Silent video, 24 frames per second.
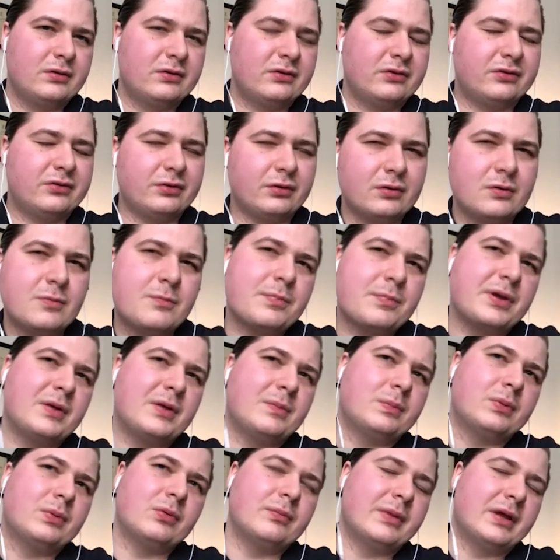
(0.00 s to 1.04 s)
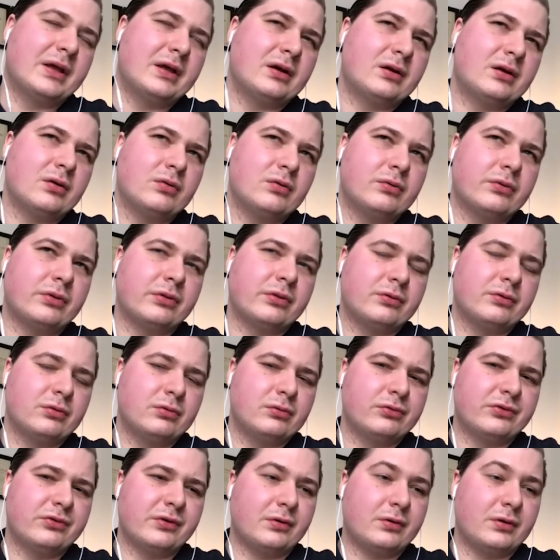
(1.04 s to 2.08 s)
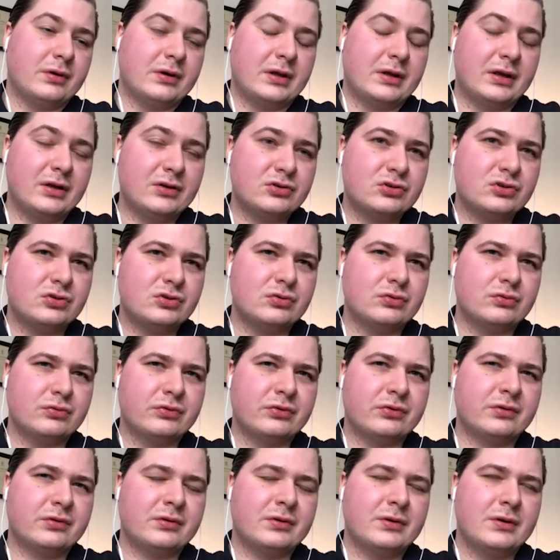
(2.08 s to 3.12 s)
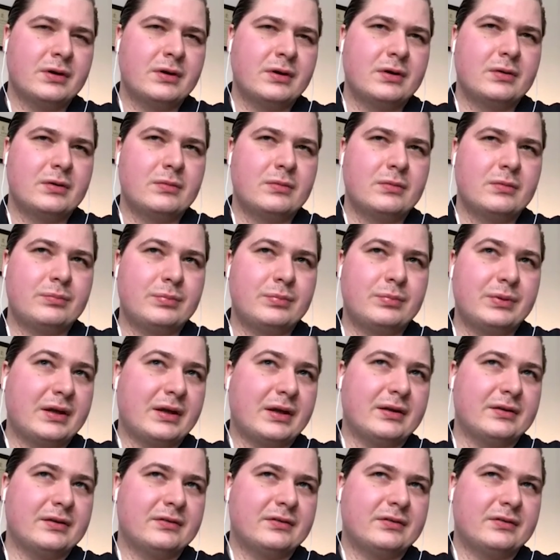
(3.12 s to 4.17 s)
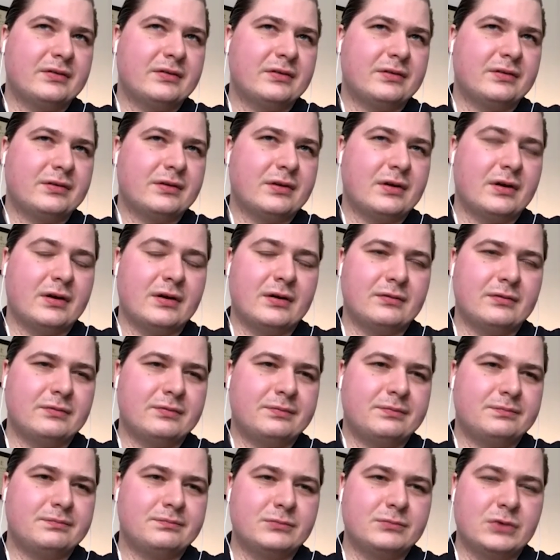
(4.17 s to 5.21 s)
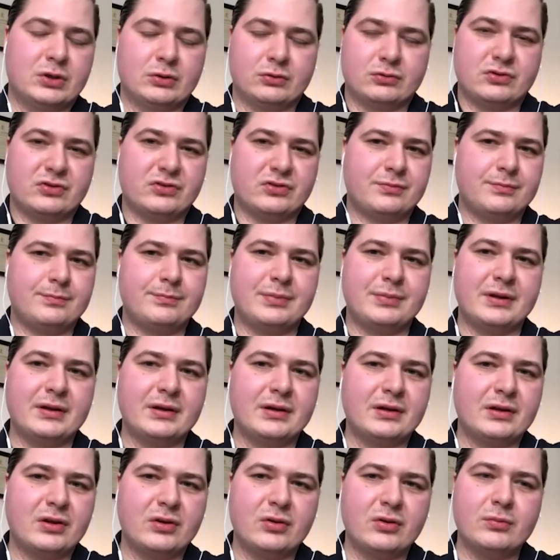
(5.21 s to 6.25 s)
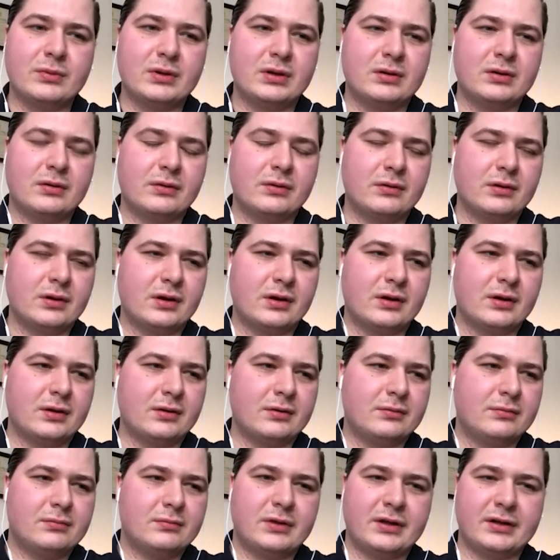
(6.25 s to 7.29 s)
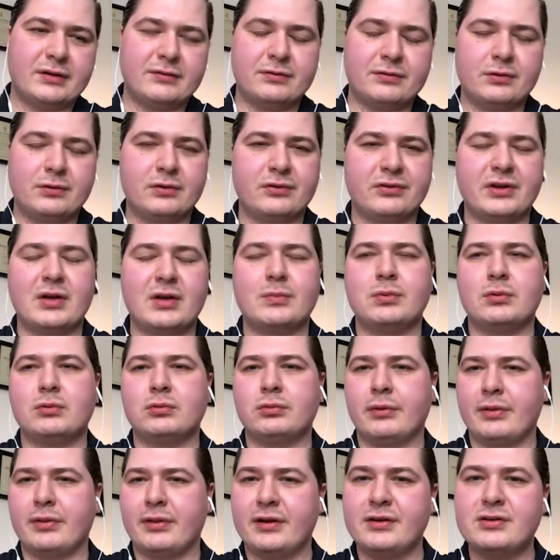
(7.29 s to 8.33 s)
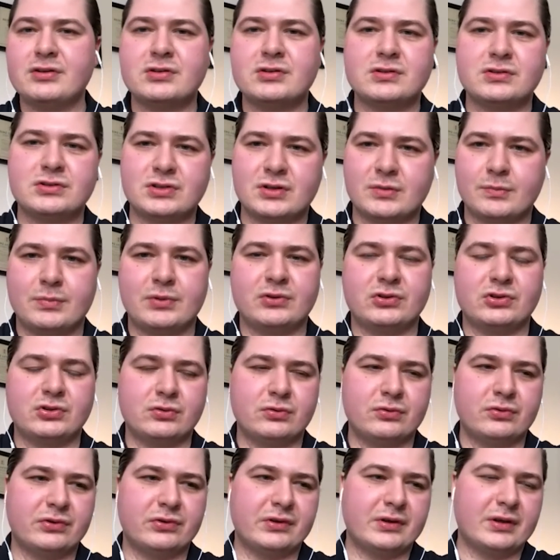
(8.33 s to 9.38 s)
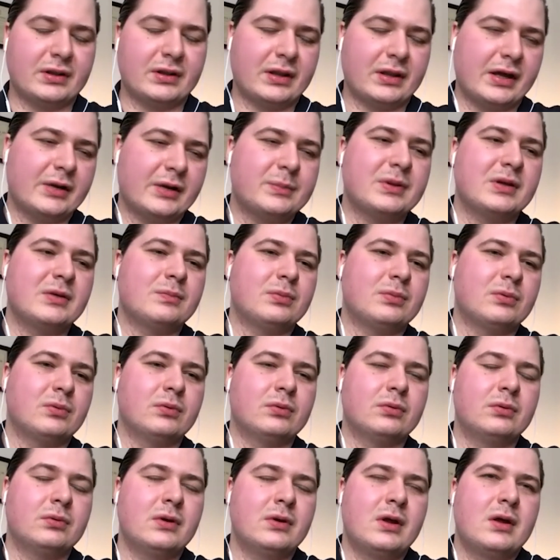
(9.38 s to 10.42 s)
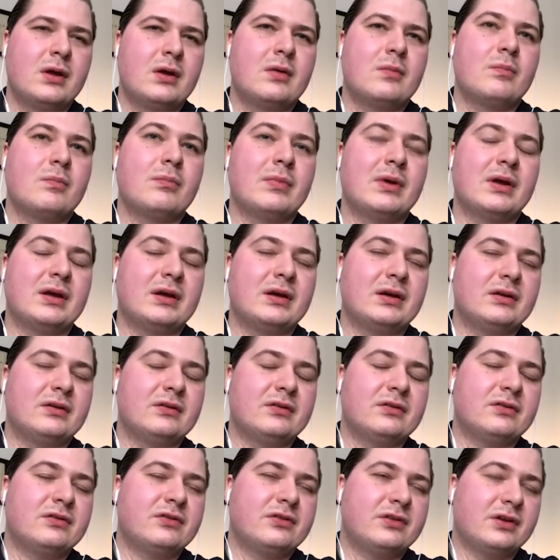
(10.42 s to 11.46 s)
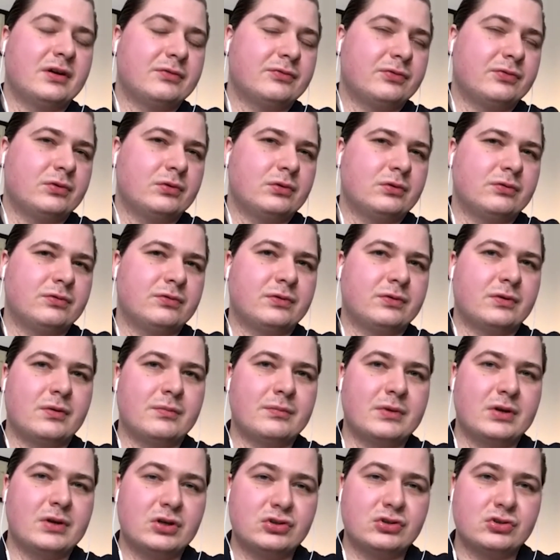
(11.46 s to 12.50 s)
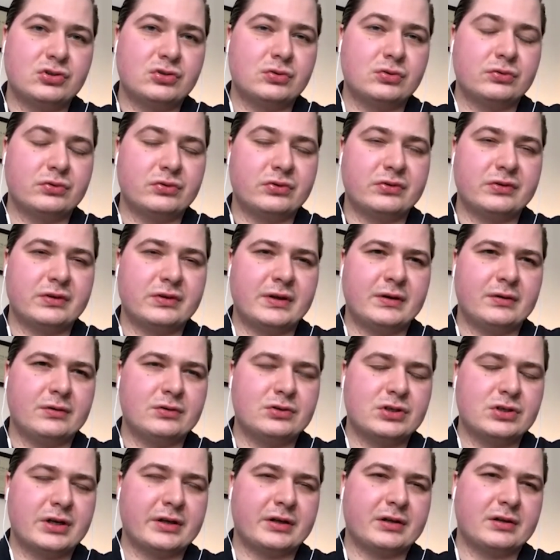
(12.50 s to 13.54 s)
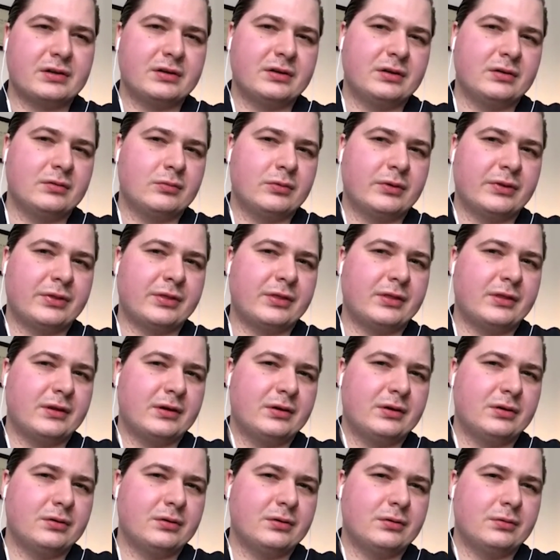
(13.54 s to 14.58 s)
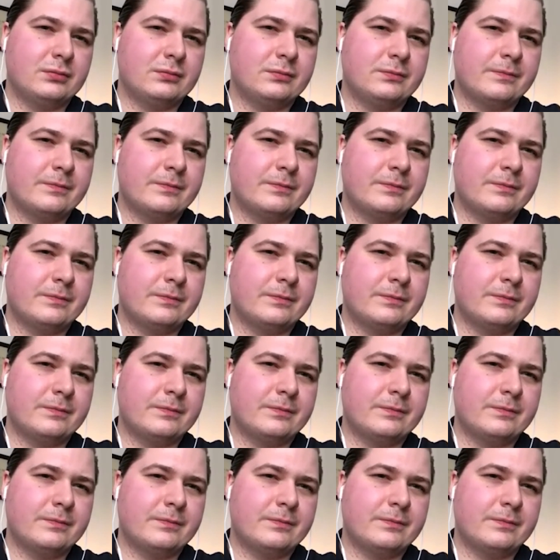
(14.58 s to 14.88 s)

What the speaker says: certain people may go through certain issues because of, just being human. Like, for example, relationship issues. A lot of people may suffer from issues energetically with their